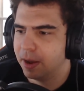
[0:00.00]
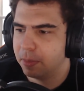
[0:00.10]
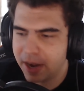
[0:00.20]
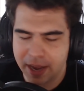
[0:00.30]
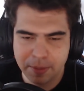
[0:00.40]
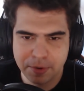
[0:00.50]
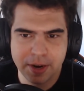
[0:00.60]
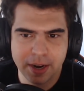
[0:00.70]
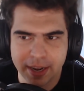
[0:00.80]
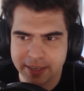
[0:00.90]
But I came to
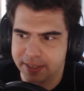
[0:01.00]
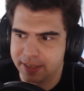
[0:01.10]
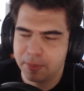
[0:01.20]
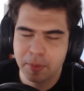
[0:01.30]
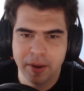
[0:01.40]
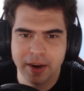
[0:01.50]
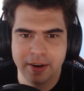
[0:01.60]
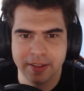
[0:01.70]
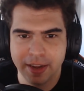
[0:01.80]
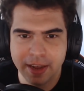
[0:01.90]
realize that I'm a
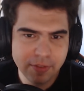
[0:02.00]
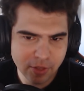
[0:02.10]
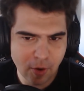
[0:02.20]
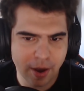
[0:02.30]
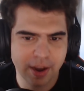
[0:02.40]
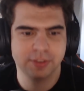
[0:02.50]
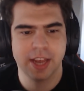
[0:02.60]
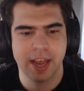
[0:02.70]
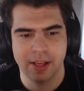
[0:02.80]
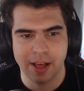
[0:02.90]
player that even though I
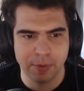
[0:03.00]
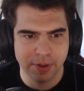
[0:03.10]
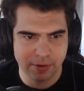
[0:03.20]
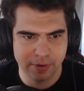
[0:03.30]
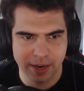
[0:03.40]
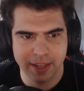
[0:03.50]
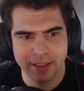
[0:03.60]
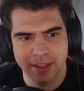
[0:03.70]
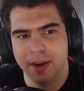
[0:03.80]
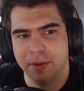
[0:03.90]
outscale, I will never
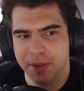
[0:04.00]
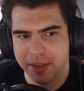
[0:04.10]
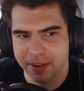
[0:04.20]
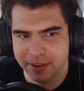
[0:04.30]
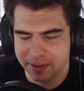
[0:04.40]
let the enemy